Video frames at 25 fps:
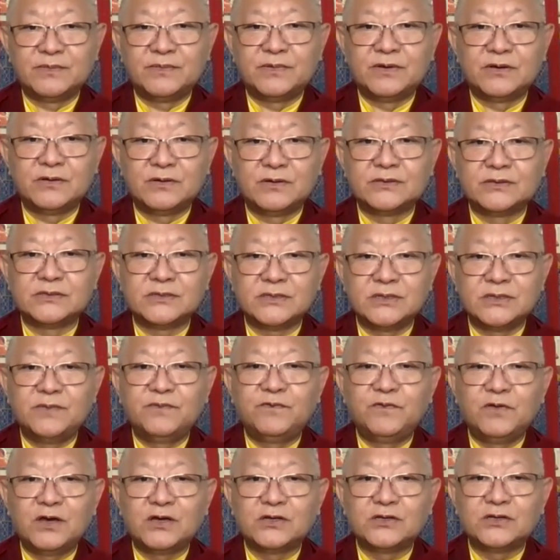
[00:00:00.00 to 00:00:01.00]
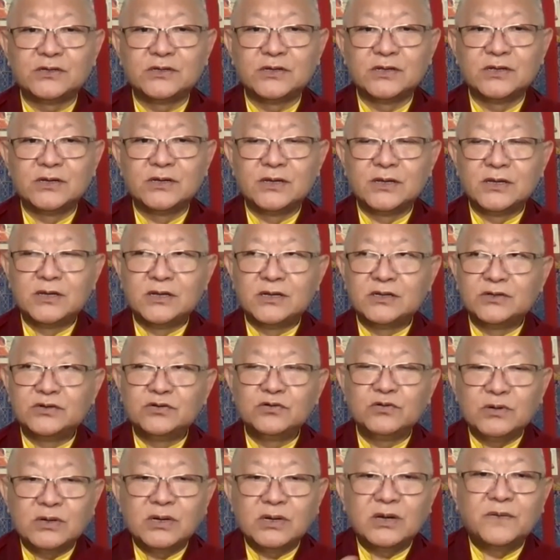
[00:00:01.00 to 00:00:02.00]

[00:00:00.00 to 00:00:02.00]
because if you are too